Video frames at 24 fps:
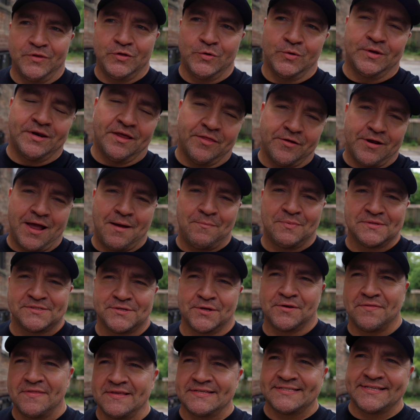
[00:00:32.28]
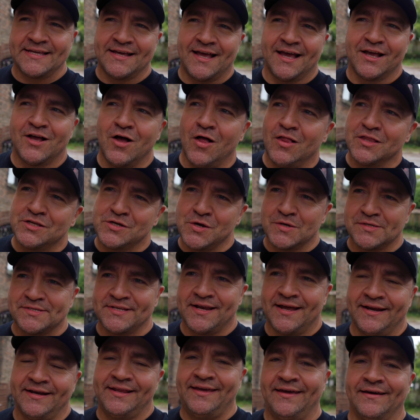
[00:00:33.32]
to another episode of this thing I call
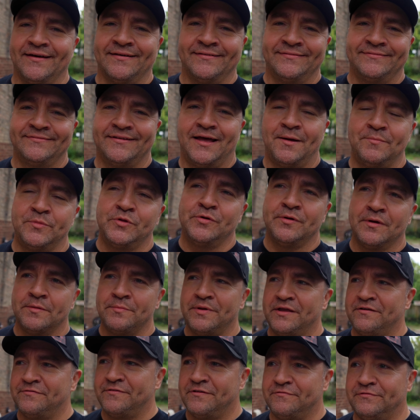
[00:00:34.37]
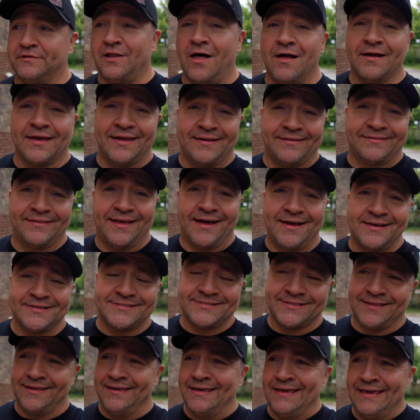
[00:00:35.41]
Chosen Idea. I'm doing a bit of a vlogging
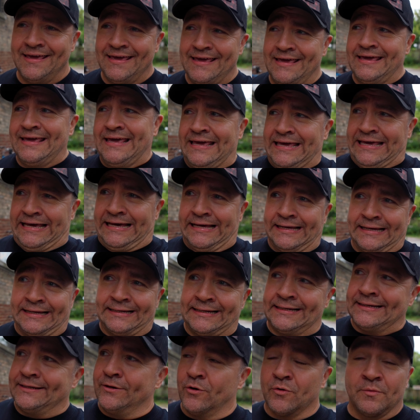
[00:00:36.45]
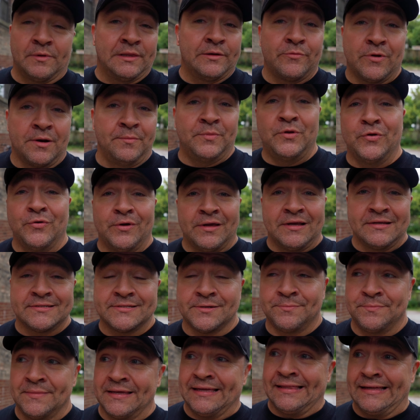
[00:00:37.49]
test. Normally when I'm doing
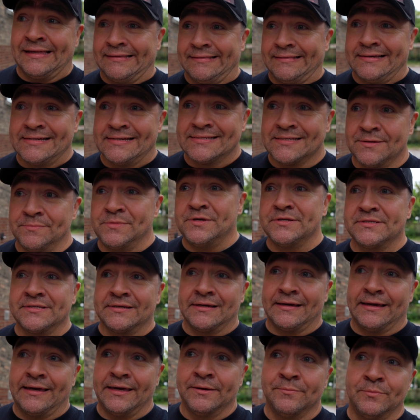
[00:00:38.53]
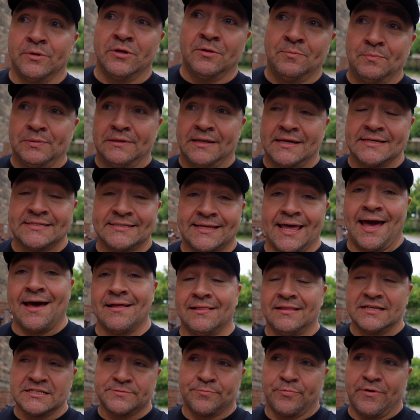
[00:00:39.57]
something like this, I'm using a gimbal plus
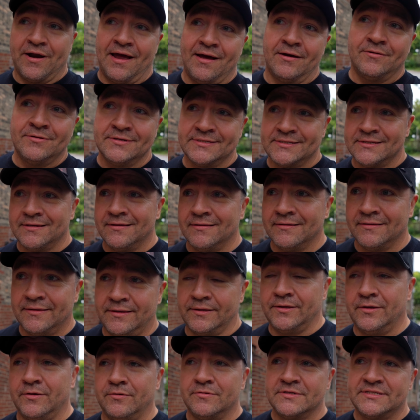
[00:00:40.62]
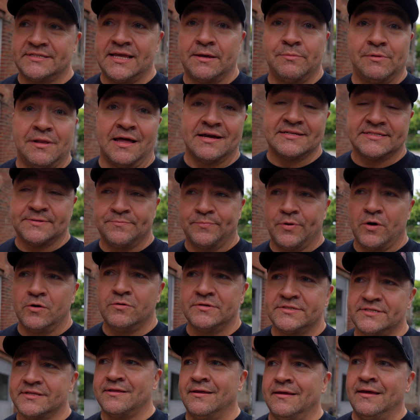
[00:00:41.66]
Catalyst browse to stabilize in
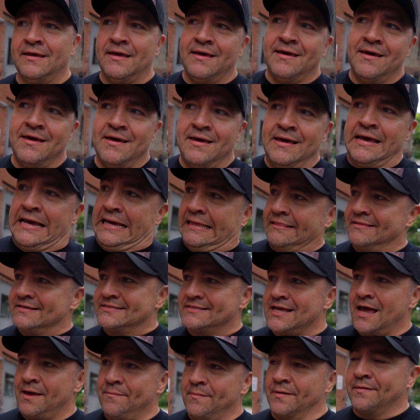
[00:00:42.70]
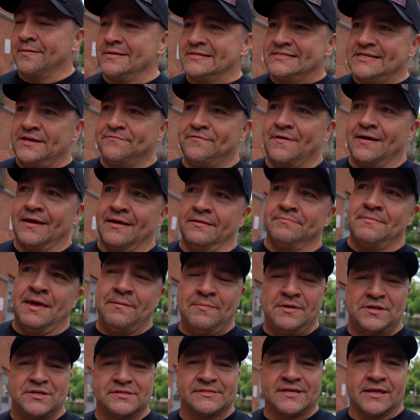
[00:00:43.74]
post. This time I'm going to see if I can
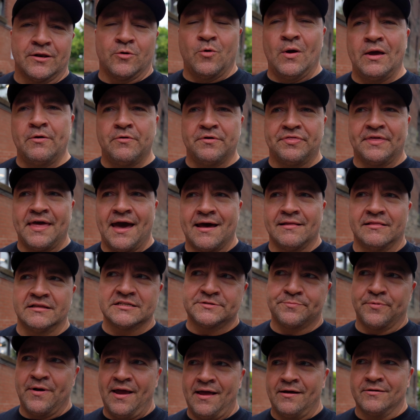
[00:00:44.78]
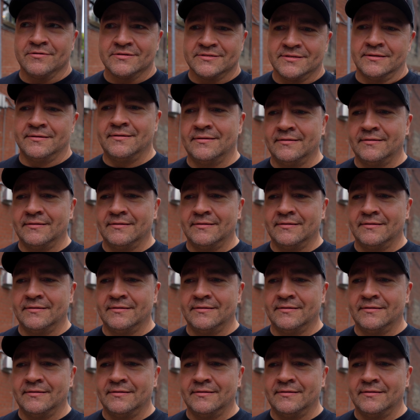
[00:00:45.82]
maybe just get away with Catalyst browse